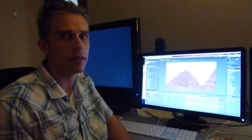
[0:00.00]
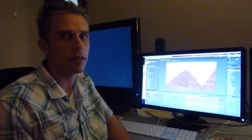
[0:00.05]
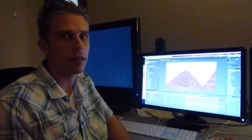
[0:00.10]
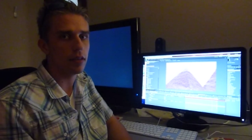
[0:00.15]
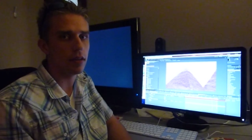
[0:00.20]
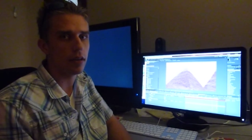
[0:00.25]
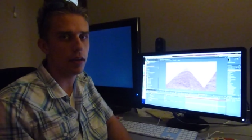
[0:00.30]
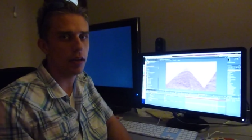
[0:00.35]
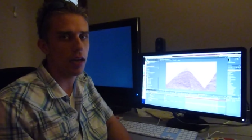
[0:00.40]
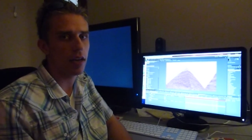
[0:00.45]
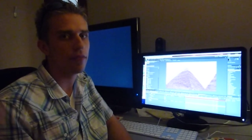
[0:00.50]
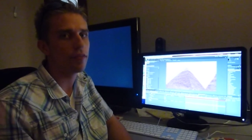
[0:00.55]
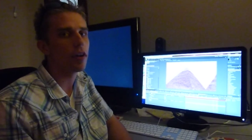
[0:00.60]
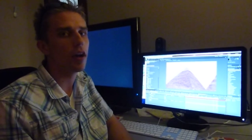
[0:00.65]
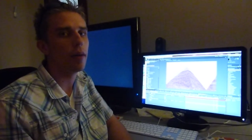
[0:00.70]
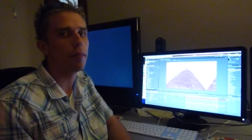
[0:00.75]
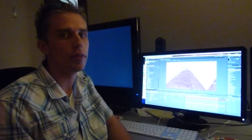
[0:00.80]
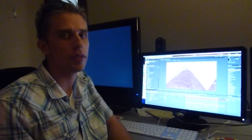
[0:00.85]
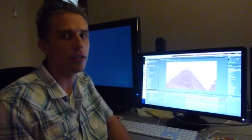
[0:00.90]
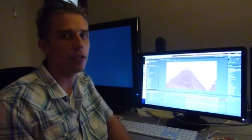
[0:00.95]
the kind of
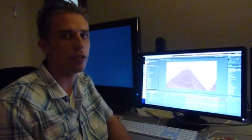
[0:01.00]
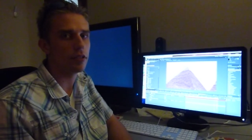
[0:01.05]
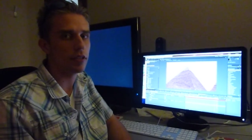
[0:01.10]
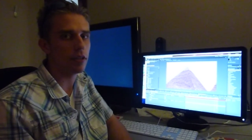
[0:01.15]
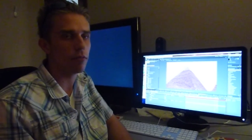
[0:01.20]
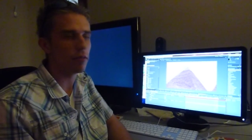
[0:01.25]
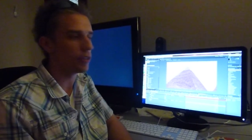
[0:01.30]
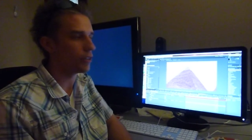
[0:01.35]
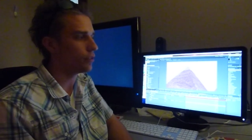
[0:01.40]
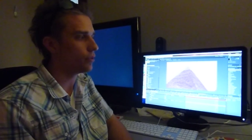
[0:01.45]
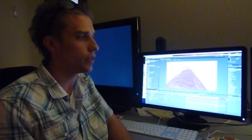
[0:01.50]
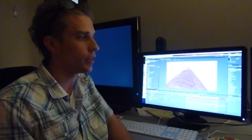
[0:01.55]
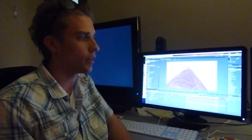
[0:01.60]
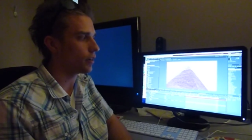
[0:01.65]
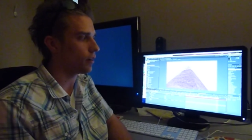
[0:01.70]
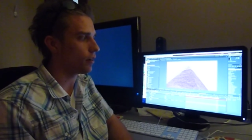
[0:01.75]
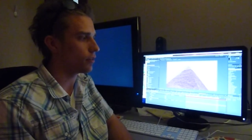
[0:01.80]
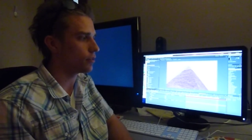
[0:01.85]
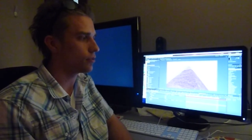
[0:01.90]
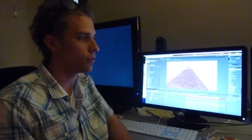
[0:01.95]
compositions that we do
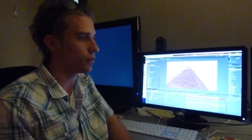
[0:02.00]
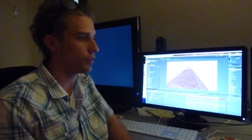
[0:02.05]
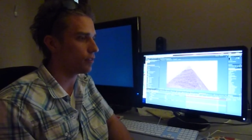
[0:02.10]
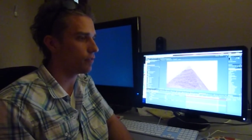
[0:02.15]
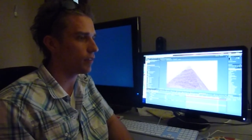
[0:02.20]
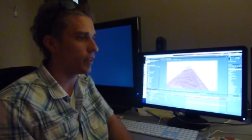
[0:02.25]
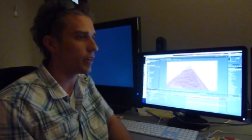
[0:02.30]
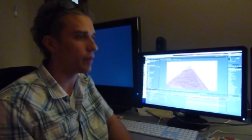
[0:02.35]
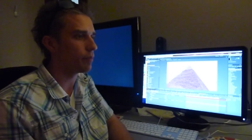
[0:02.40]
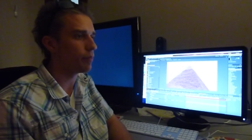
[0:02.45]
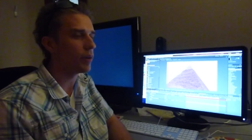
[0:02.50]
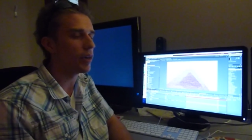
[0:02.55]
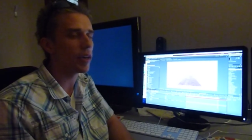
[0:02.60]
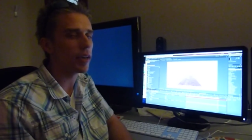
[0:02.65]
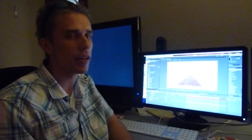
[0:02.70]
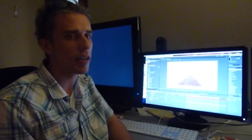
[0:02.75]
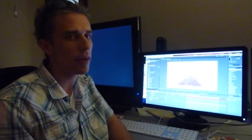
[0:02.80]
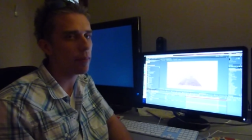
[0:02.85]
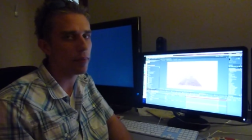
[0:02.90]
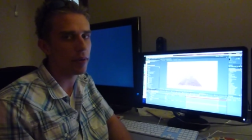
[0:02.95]
here are sort of like
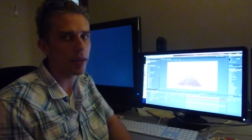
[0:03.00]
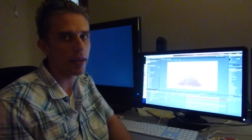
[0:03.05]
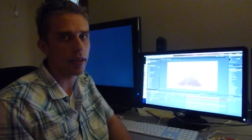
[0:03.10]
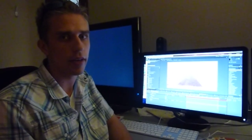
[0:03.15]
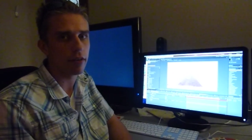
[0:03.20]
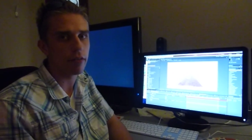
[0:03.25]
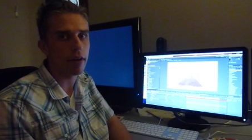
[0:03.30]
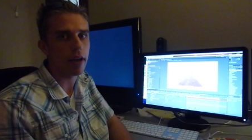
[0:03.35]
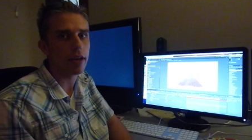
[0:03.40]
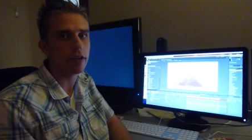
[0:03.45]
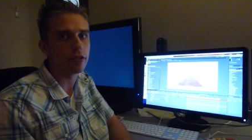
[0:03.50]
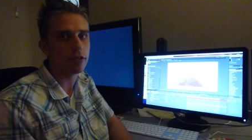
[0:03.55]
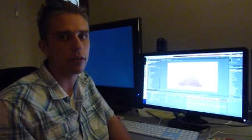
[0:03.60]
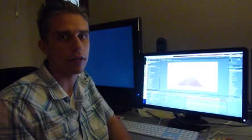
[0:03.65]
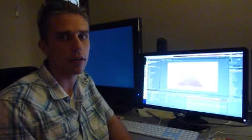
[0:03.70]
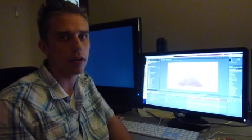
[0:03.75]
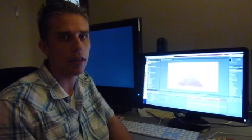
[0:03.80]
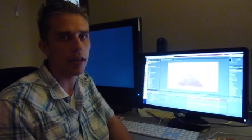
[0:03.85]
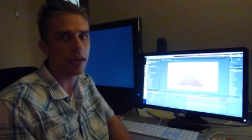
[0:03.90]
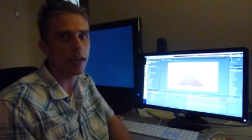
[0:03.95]
big and epic and grandeur
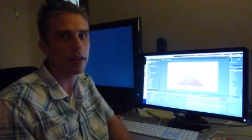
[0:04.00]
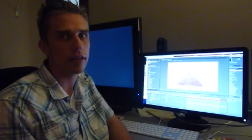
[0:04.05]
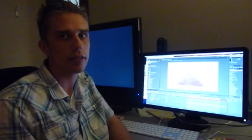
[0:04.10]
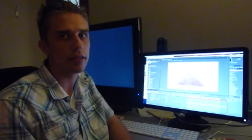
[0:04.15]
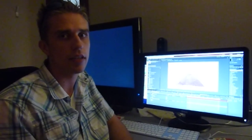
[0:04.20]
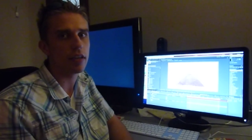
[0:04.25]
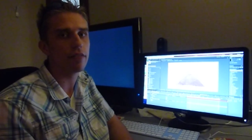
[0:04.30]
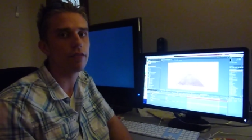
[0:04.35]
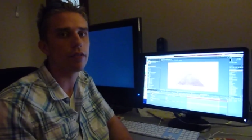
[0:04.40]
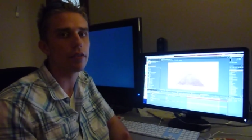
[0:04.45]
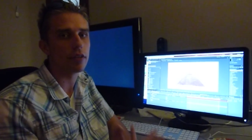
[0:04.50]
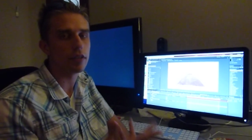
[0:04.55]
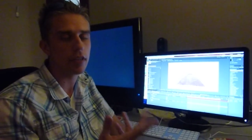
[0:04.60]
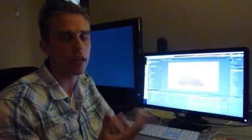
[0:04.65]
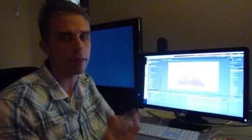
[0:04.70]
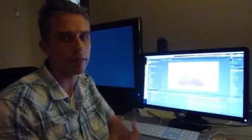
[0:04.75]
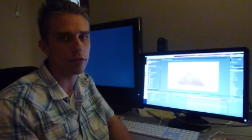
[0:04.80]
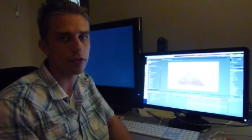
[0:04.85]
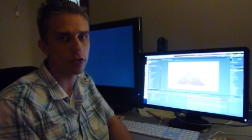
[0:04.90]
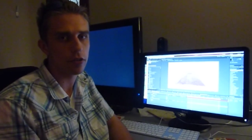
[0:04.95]
and all that kind of stuff for the
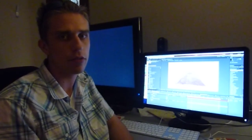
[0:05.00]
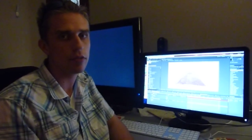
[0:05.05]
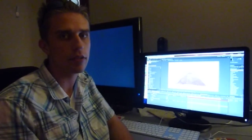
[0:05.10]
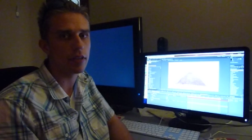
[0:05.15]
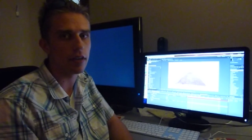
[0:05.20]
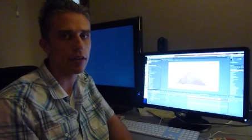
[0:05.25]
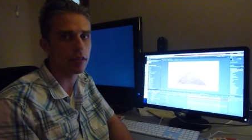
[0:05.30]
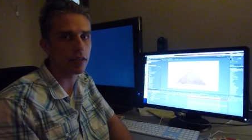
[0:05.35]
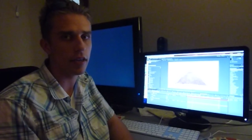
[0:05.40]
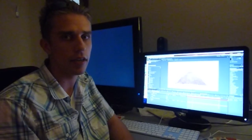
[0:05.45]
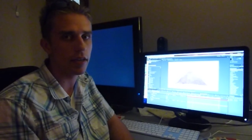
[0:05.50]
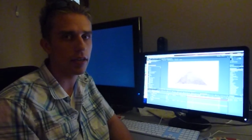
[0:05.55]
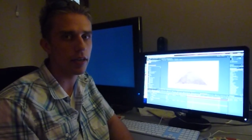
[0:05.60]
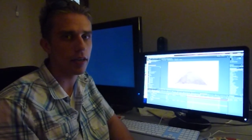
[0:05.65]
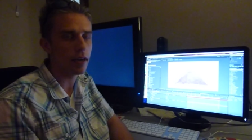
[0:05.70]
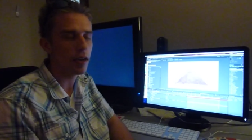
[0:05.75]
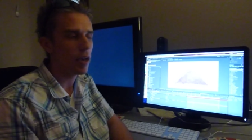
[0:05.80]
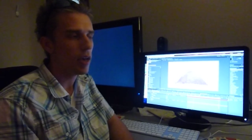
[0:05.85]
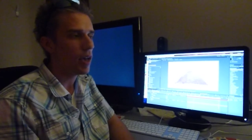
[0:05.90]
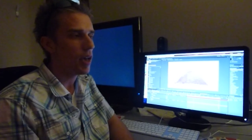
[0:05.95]
types of shows that are done
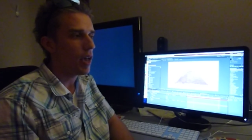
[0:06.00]
here.